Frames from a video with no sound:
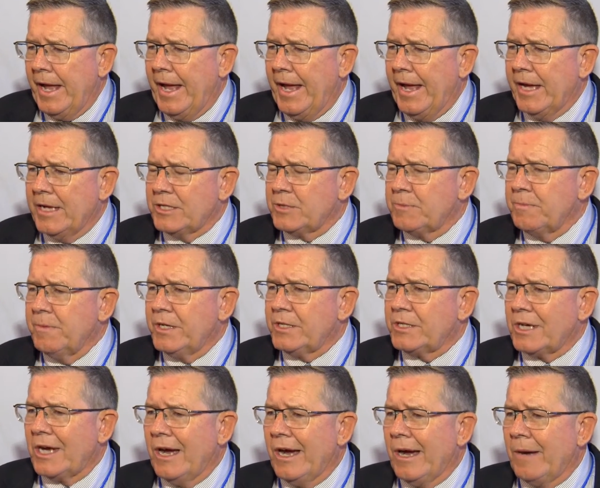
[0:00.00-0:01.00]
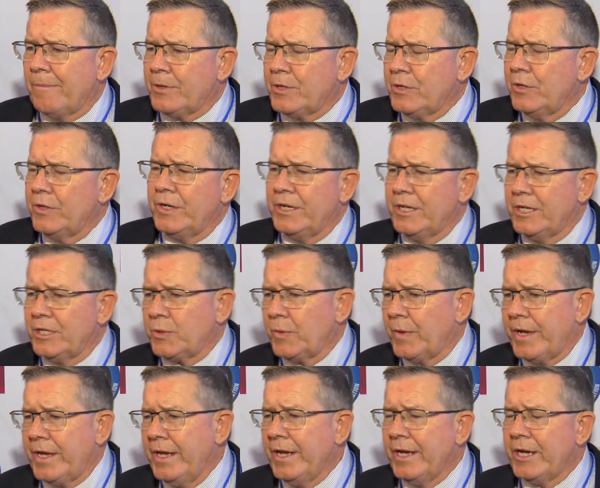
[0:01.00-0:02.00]
as much opportunity as
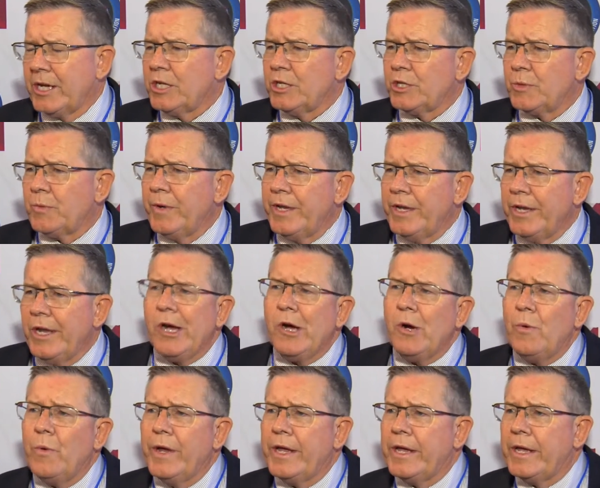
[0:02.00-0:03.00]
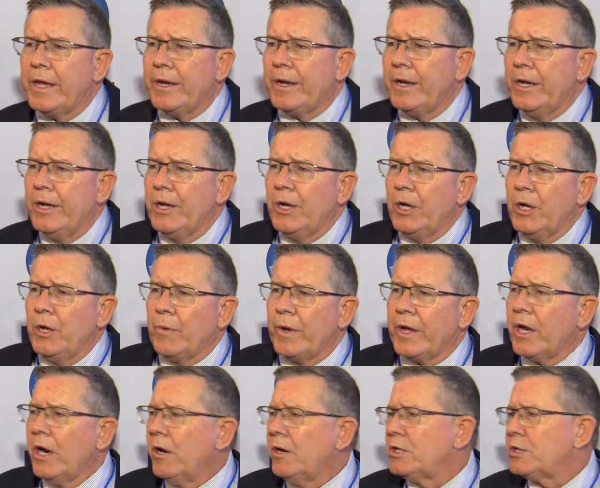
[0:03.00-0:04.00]
we can, because we know we can
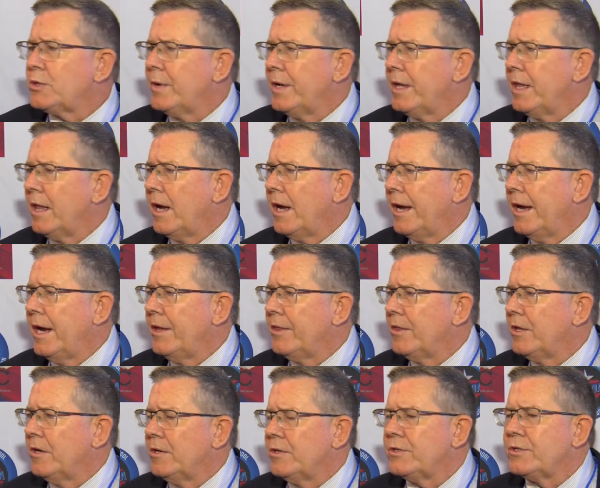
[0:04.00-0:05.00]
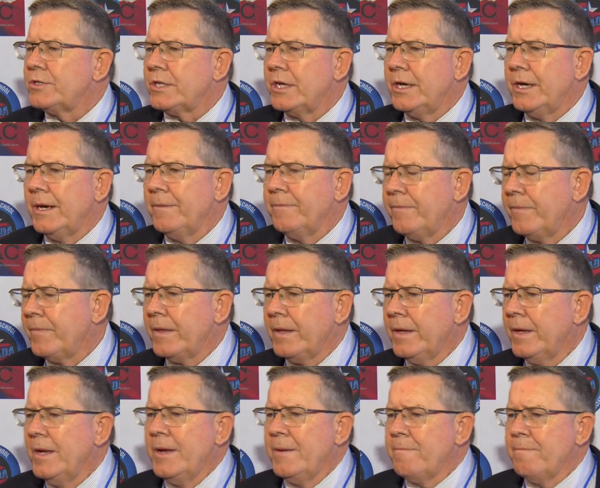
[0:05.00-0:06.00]
always rely on those
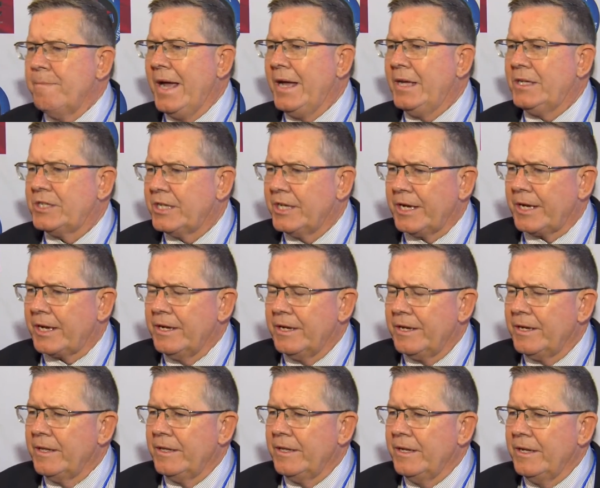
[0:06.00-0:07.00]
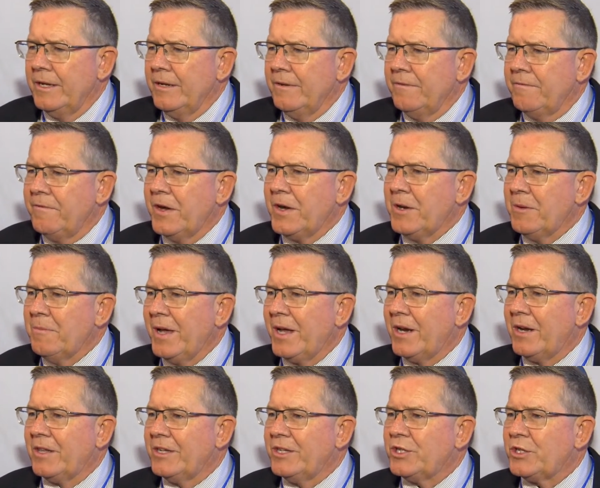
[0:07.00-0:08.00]
basic
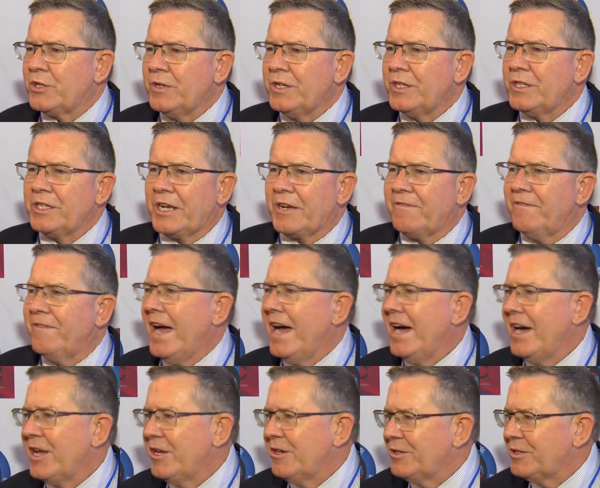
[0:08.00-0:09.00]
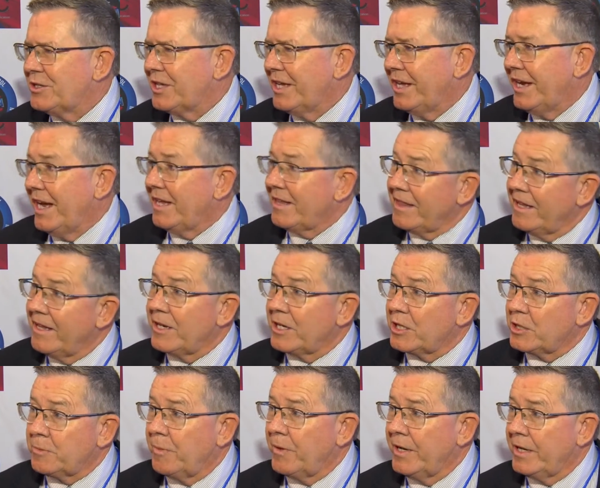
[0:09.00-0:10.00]
fundamental intrinsic values that
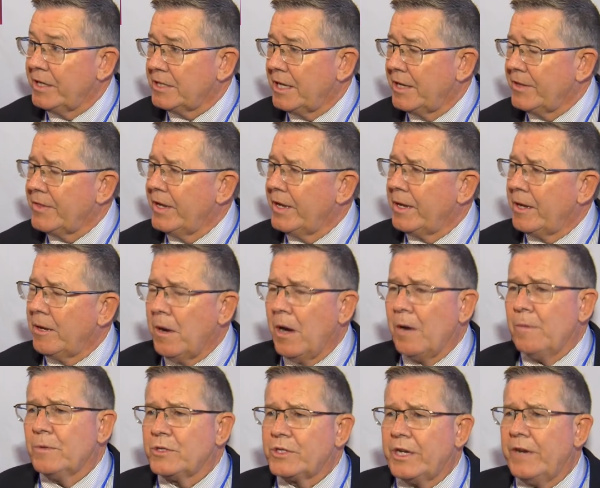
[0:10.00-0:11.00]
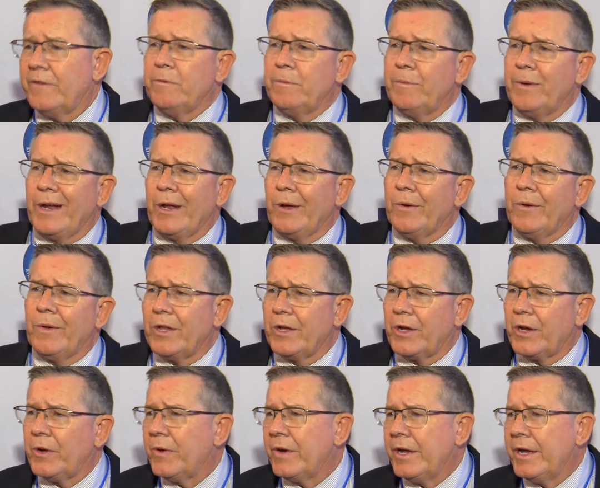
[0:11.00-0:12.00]
athletics brings. I think almost everybody will
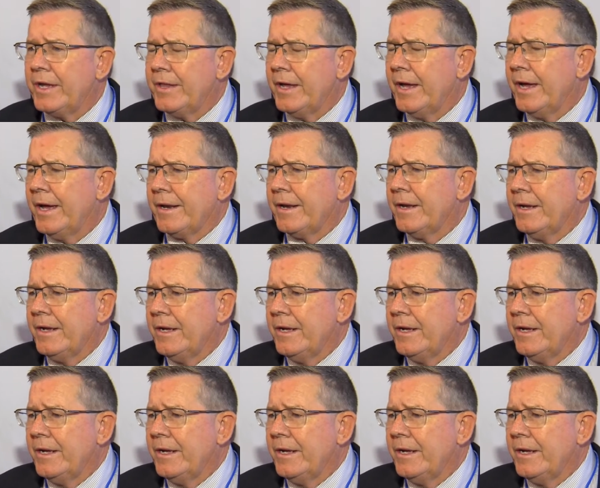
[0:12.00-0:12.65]
agree that